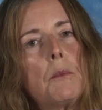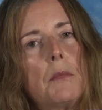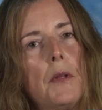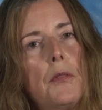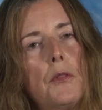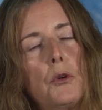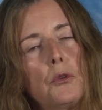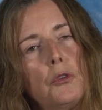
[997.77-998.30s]

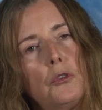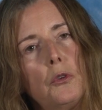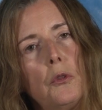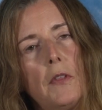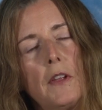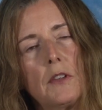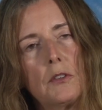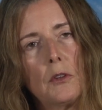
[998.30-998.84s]
but those two
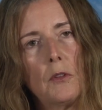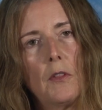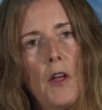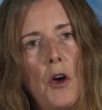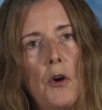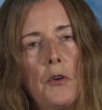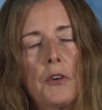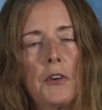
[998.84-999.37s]
things
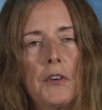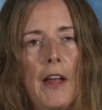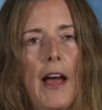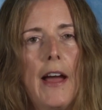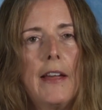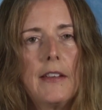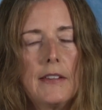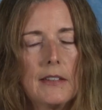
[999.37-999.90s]
alone are
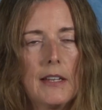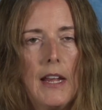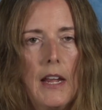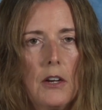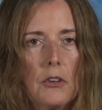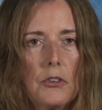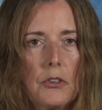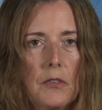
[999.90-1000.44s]
not
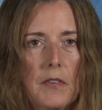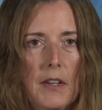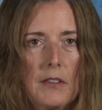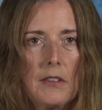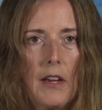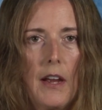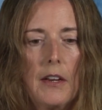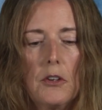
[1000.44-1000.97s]
indicators of
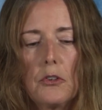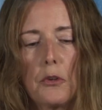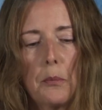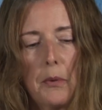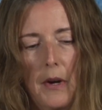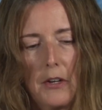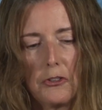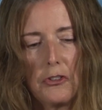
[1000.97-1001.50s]
anxiety or
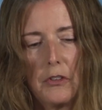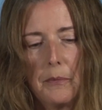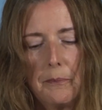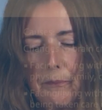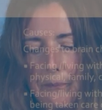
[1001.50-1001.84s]
depression.